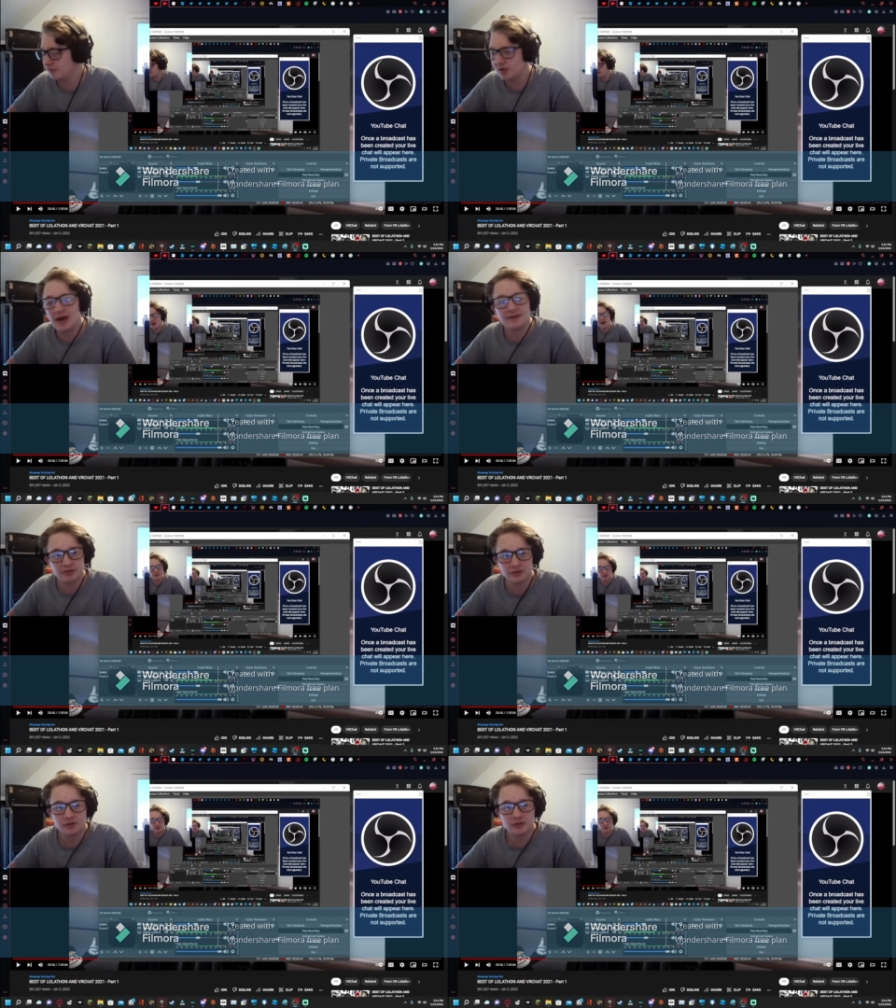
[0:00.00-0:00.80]
You have
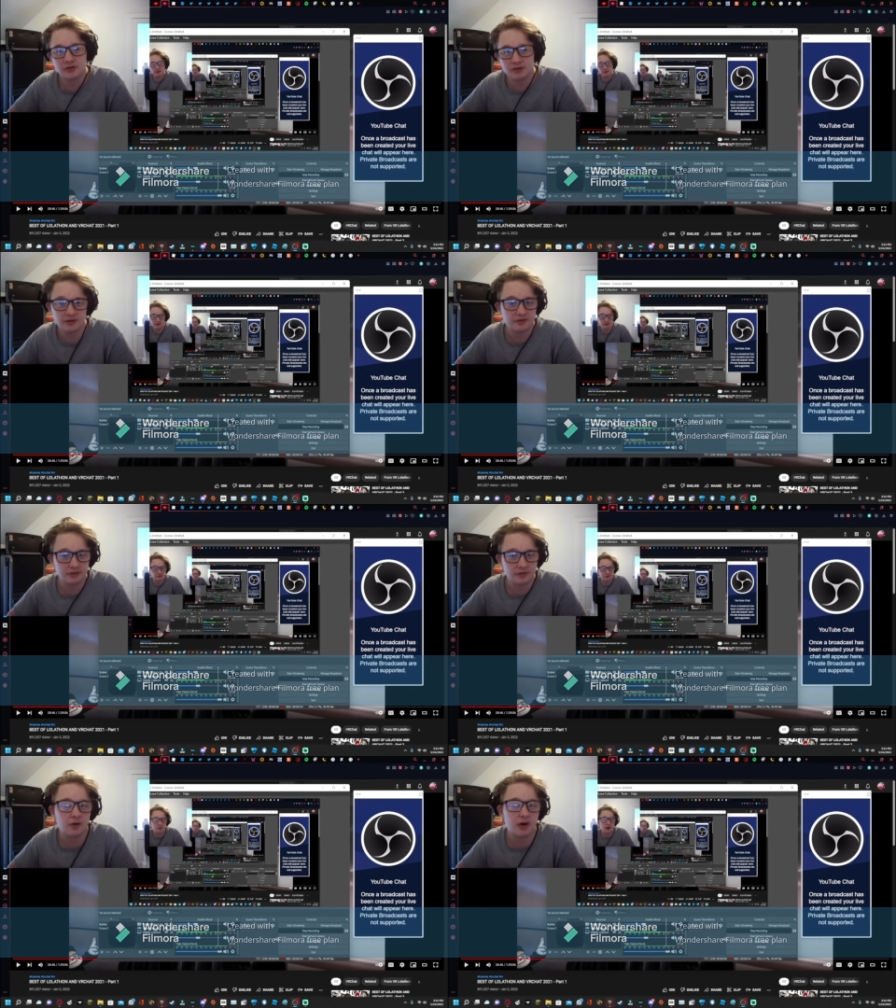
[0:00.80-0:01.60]
to
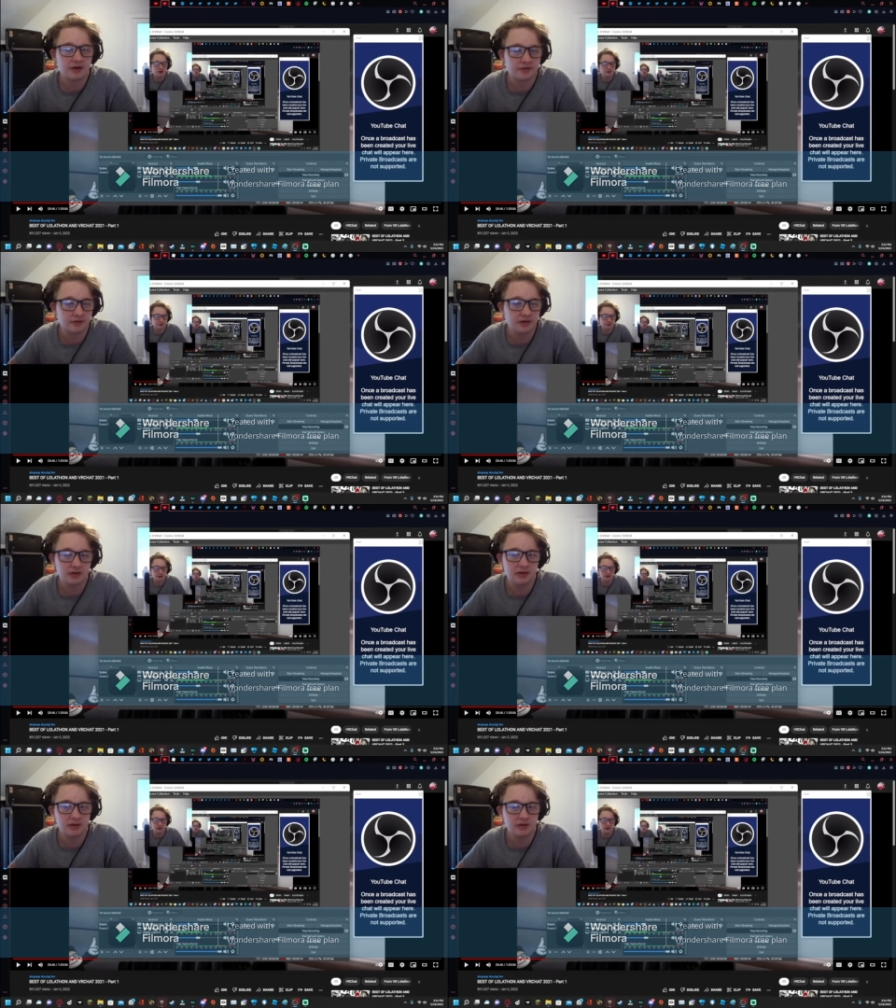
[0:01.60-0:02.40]
literally watch the
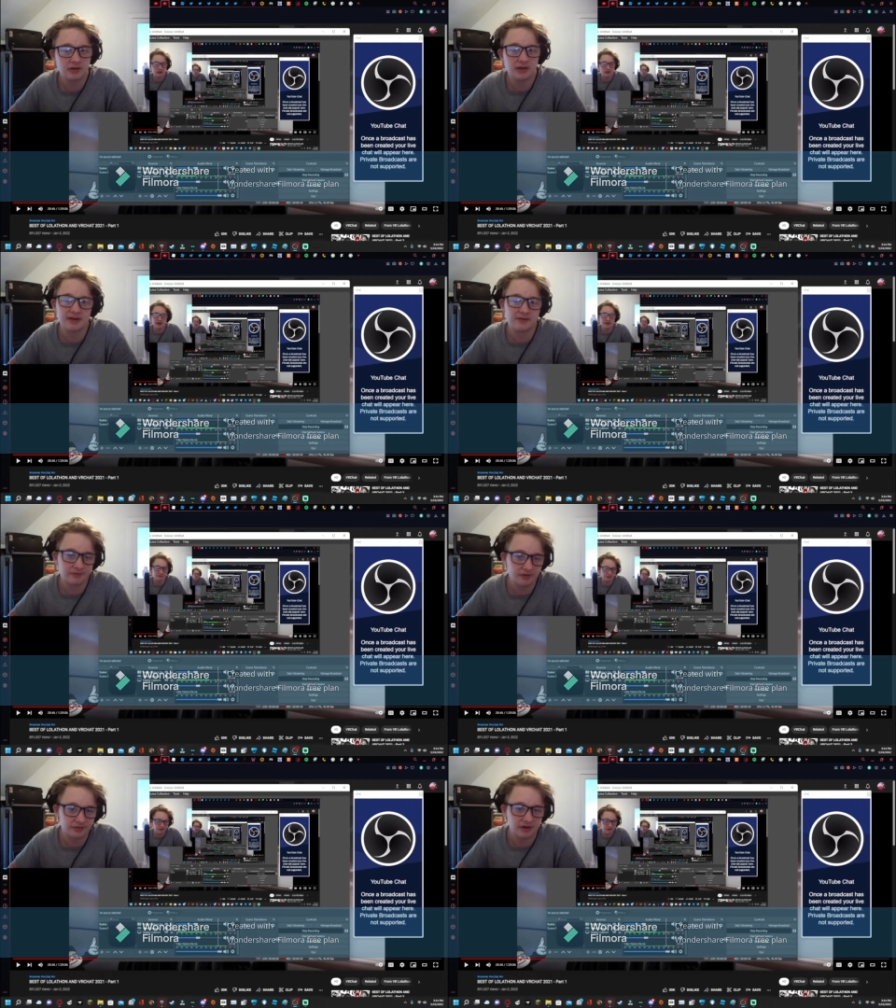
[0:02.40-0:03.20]
last
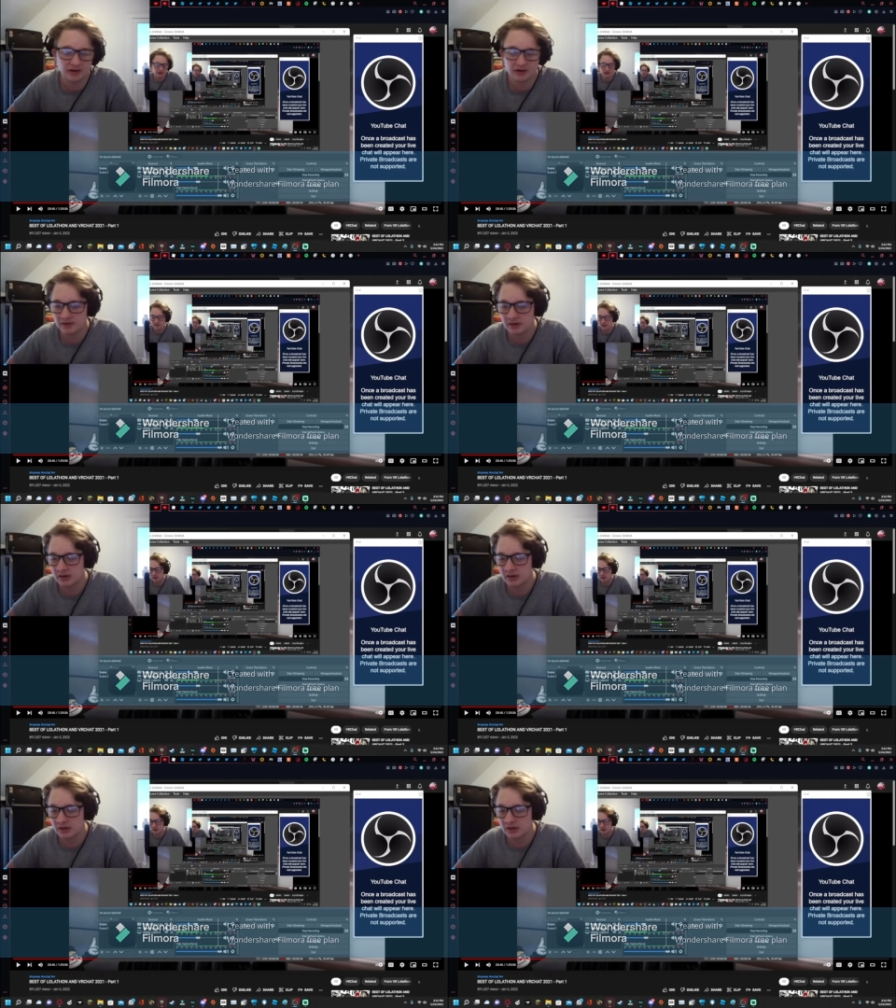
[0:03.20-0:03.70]
few seconds,